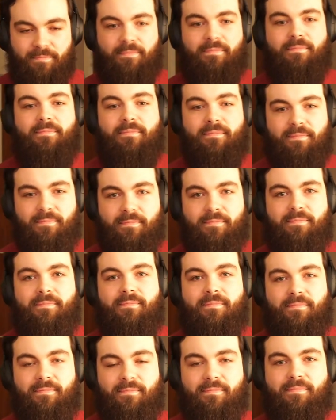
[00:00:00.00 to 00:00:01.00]

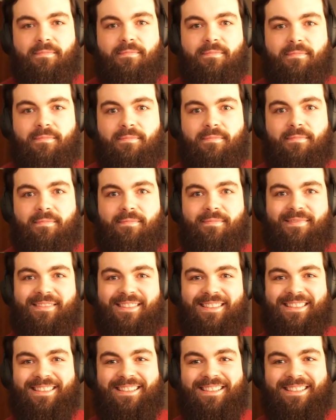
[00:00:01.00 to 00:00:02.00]

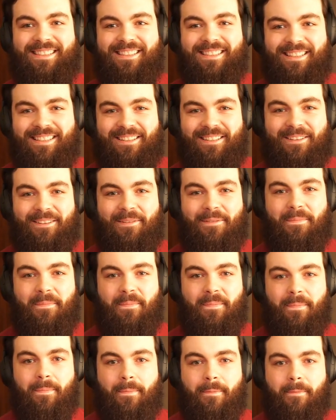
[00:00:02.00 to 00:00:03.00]

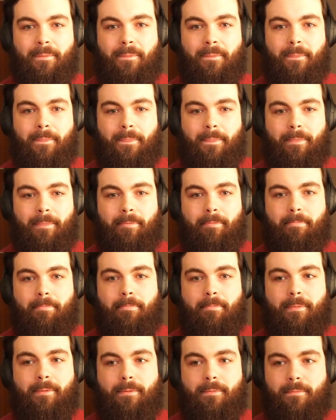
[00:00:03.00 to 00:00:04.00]

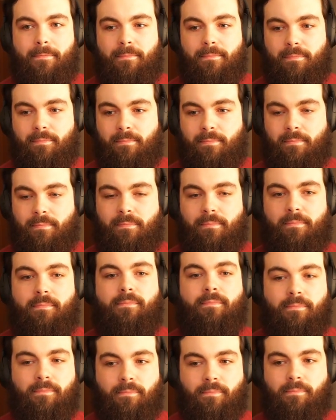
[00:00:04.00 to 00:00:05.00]

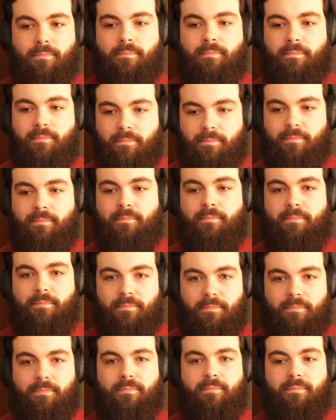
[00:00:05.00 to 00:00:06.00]

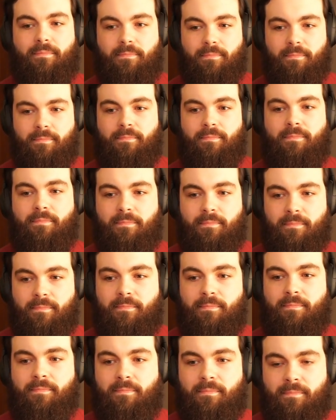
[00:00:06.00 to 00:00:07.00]

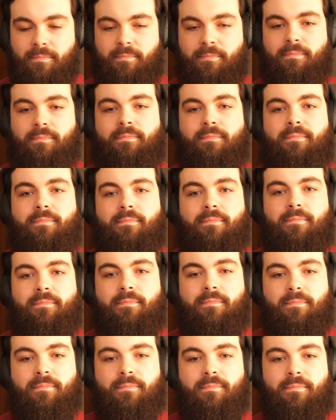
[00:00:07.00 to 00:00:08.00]
(not speaking)